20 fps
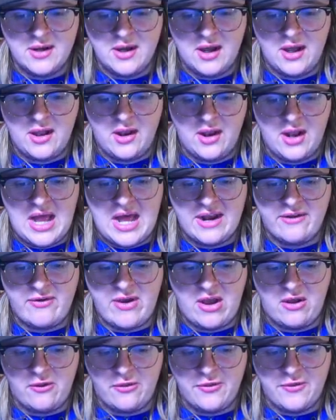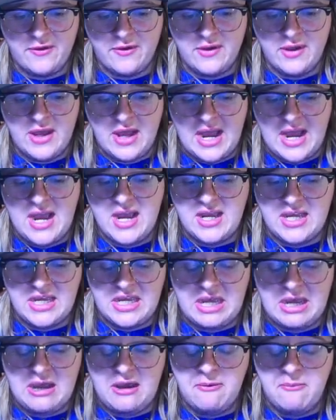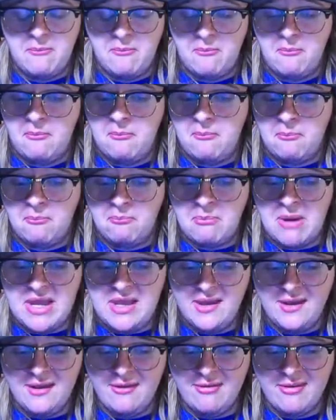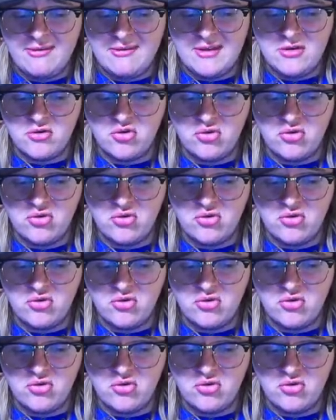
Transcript: A lot of health. I might consider